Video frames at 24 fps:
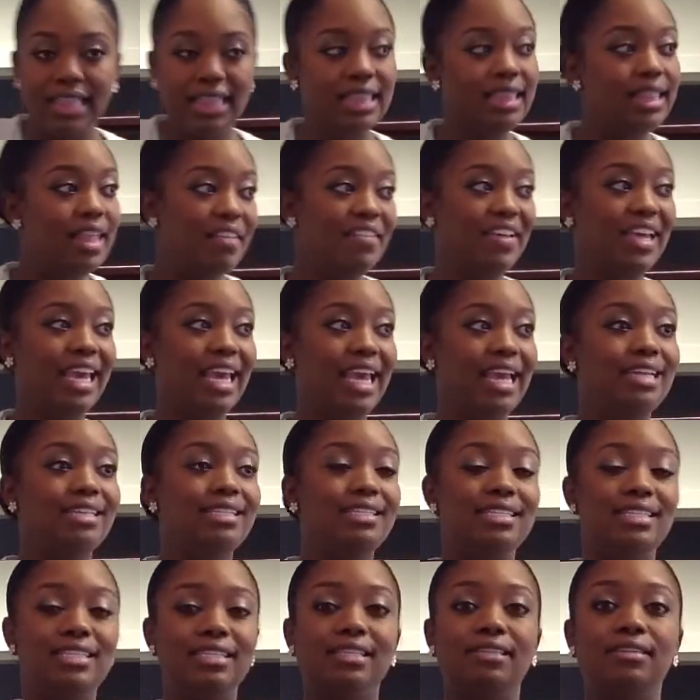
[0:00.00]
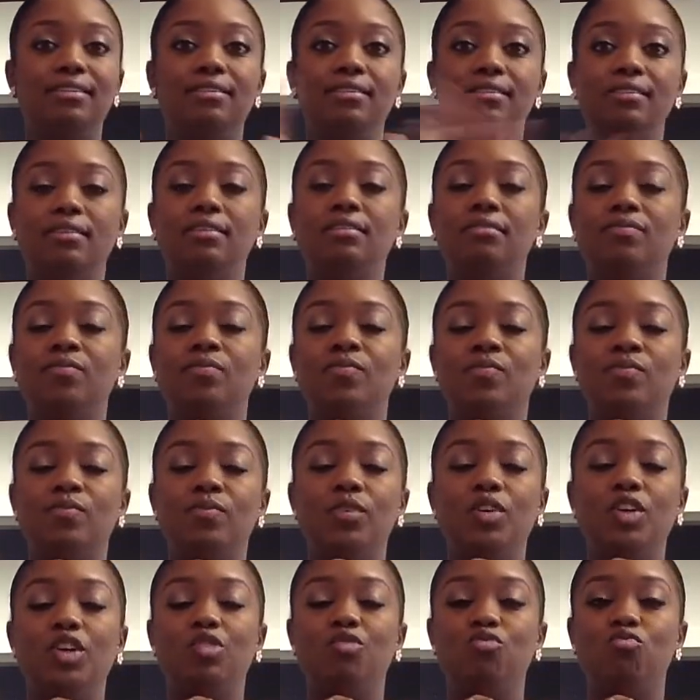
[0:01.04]
loving it.
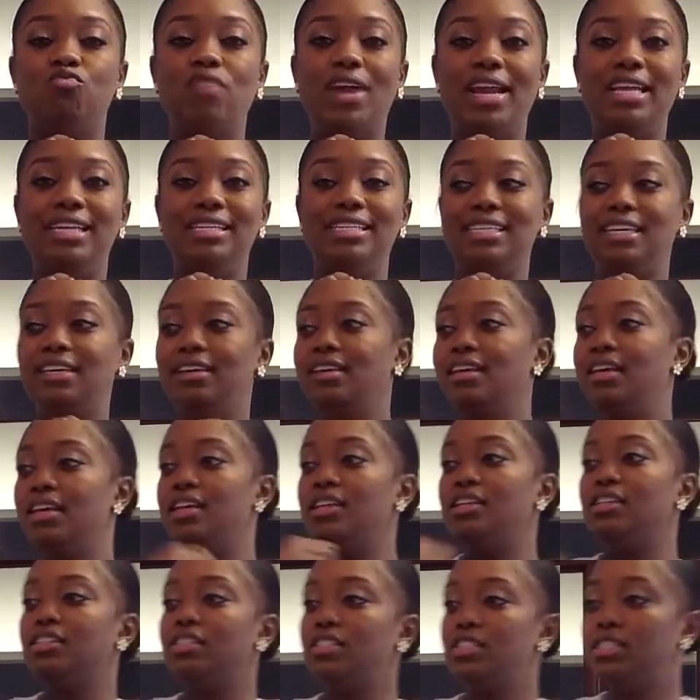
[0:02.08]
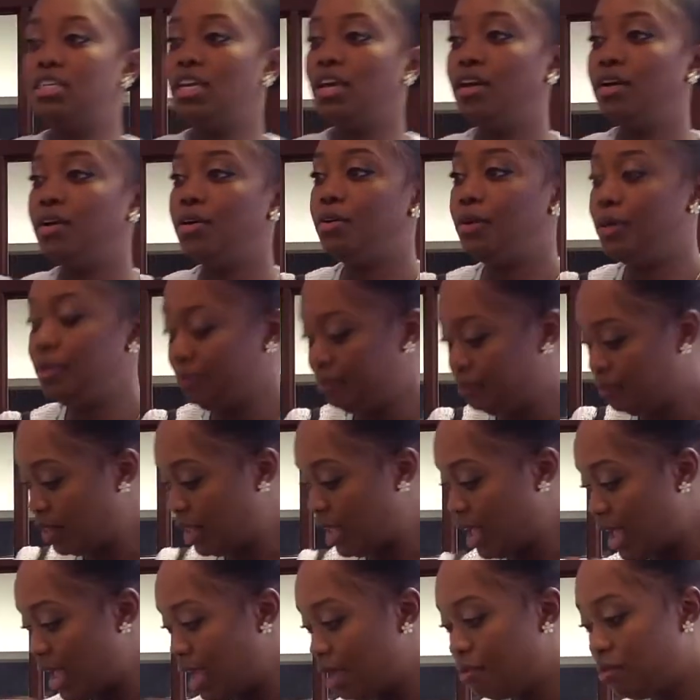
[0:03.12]
Great. So
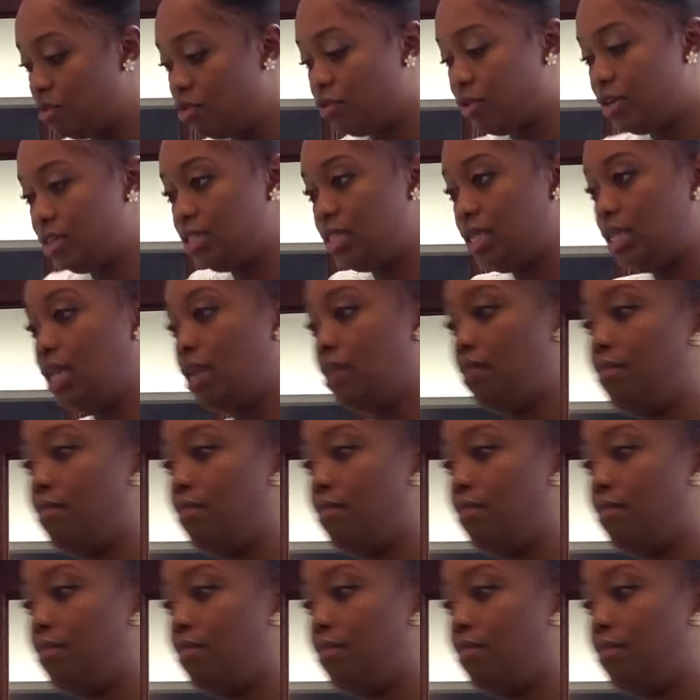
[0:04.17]
I am going to get